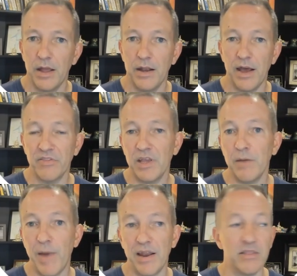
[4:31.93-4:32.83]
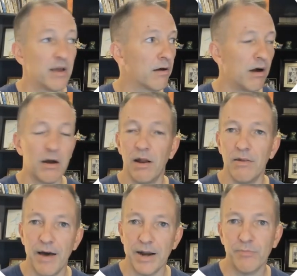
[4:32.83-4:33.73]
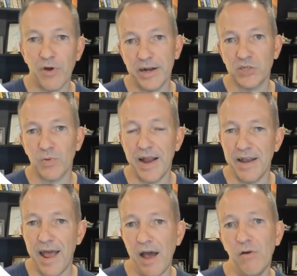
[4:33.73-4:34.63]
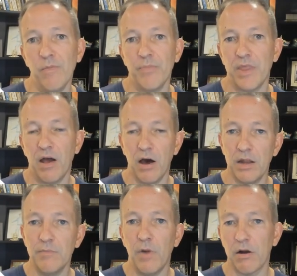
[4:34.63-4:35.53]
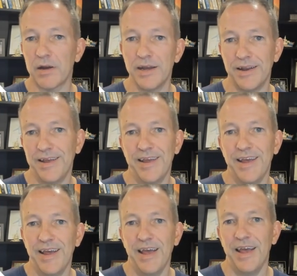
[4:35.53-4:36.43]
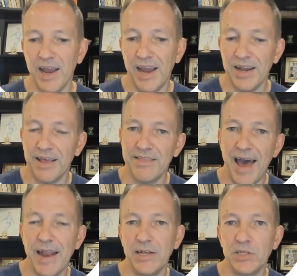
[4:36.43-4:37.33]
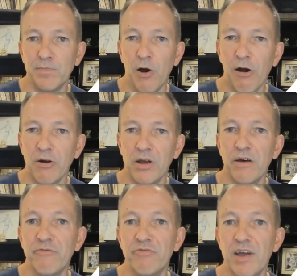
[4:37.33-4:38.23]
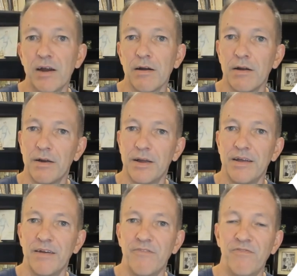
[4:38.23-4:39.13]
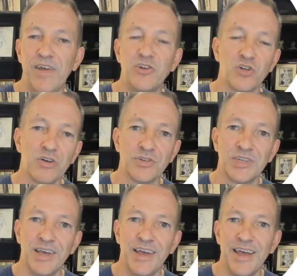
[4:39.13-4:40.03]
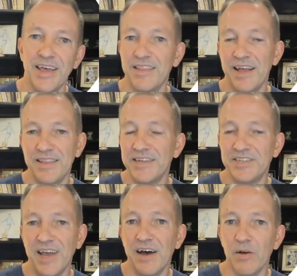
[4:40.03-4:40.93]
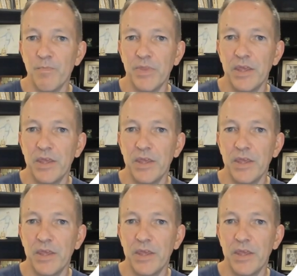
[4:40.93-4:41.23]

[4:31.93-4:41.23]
Now think about it. There are a lot of products right now on the market, and that is part of their features that they sell.